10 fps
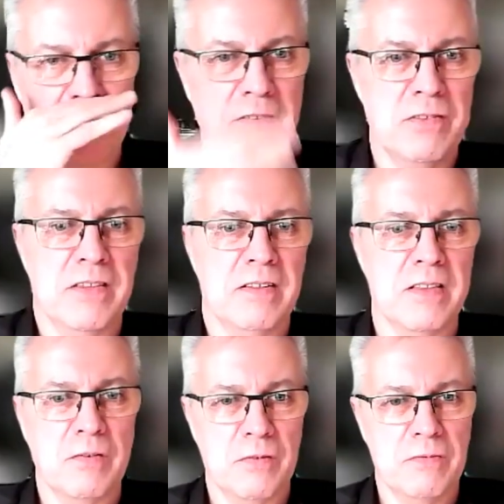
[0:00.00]
you know,
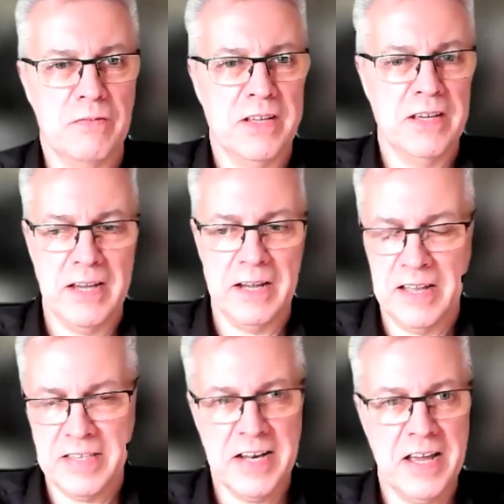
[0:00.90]
the, the
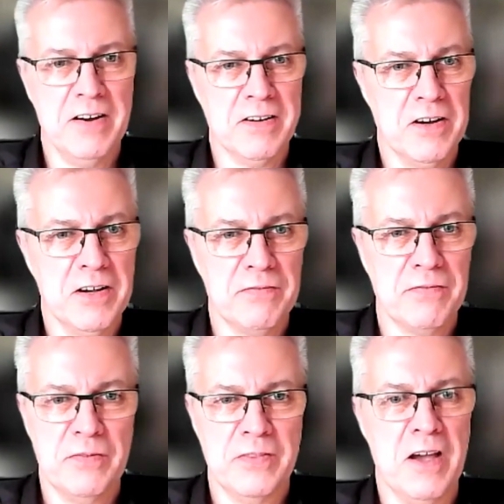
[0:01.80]
uh, Internet Archive,
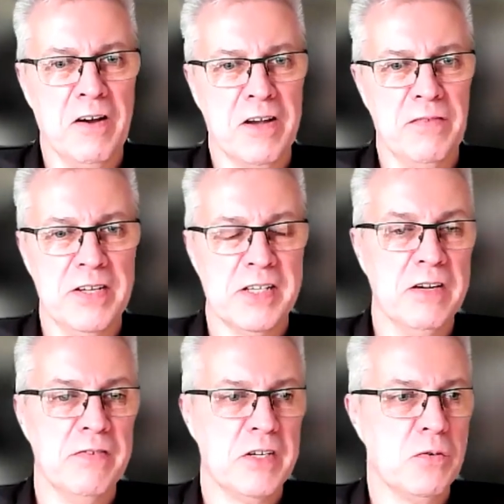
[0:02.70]
the Archive-It
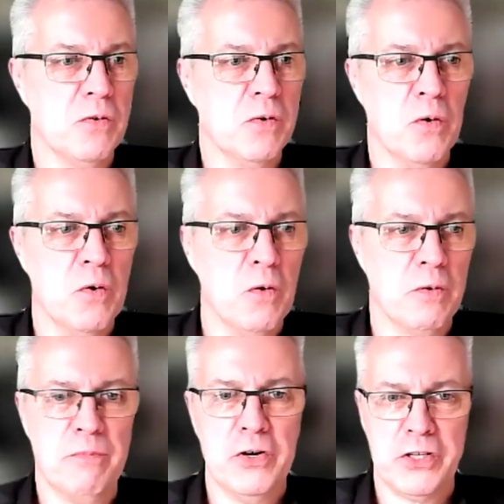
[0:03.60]
service, or,
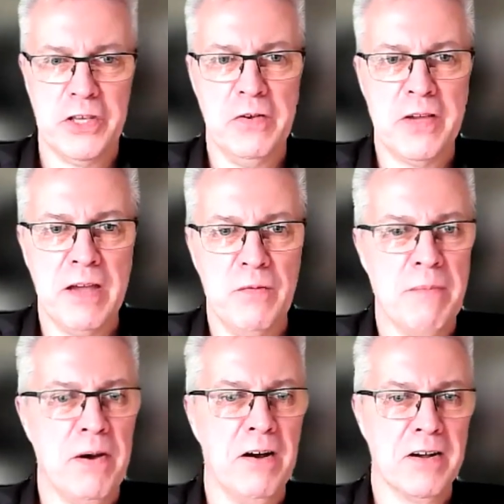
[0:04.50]
or push the UK
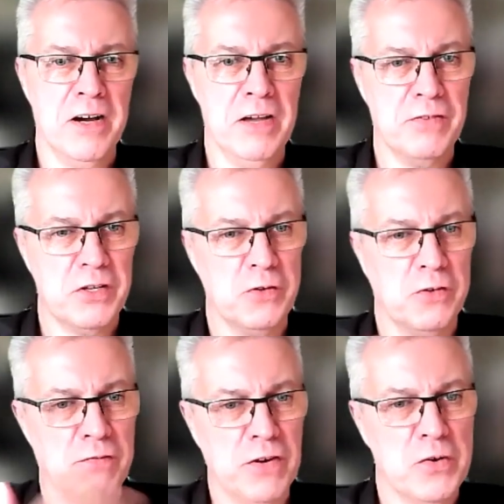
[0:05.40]
Web Archive to
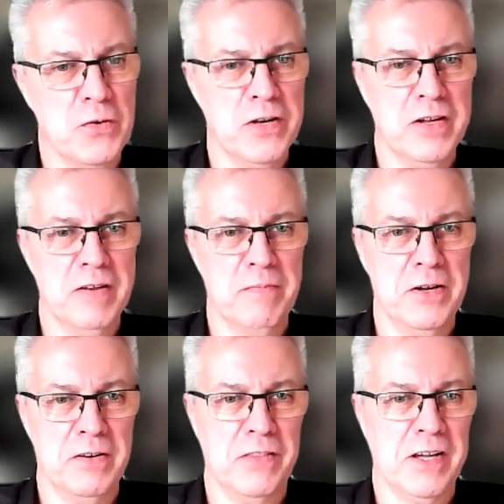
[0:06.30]
sort of record it as
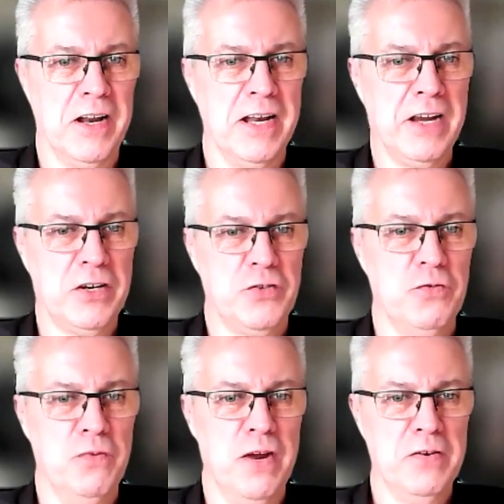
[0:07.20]
part of the kind of
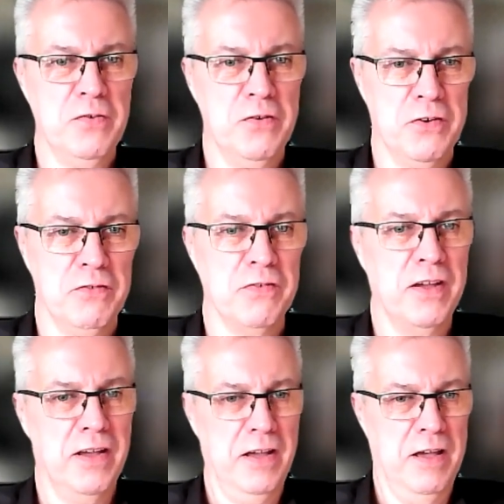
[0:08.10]
national record of,
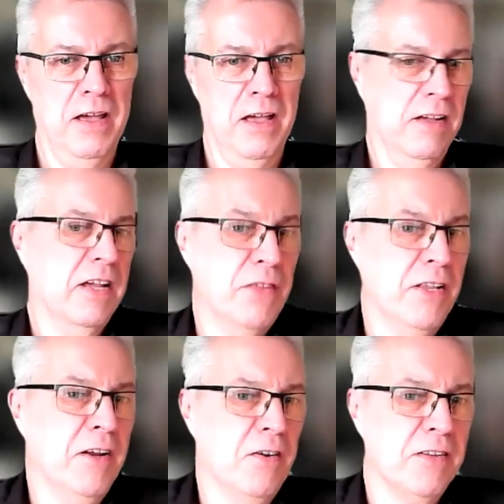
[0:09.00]

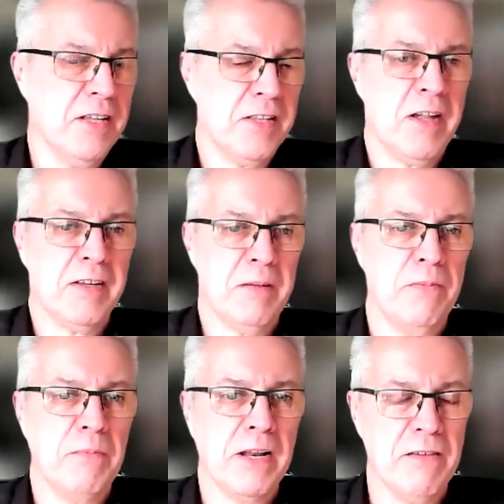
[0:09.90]
given that a lot of these things are
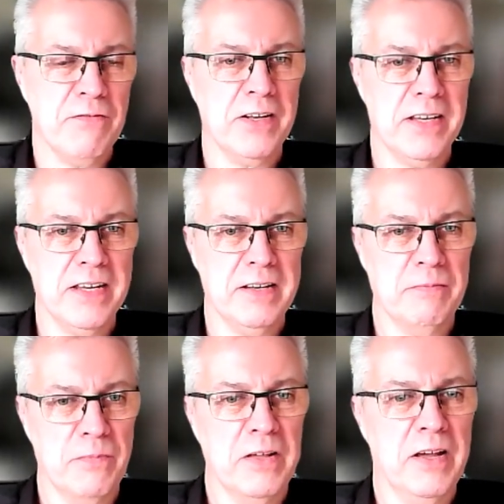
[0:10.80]
publicly funded,
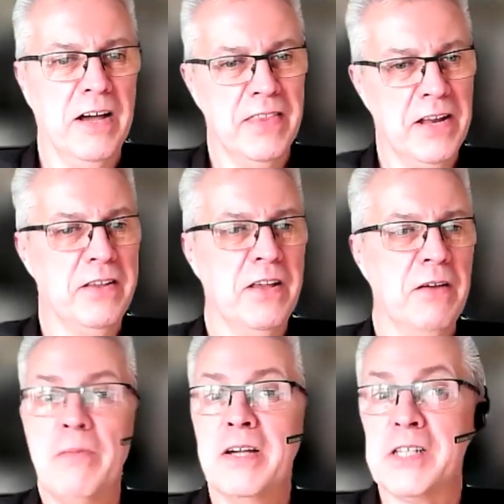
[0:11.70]
uh, and then
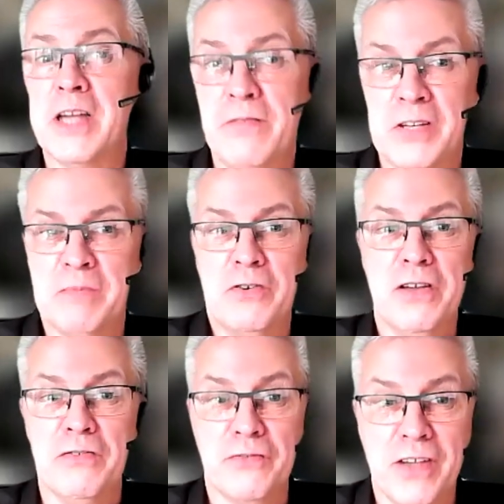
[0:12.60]
it might save you some
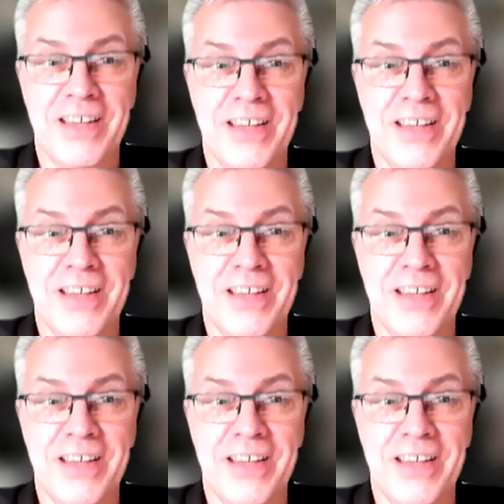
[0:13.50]
grief.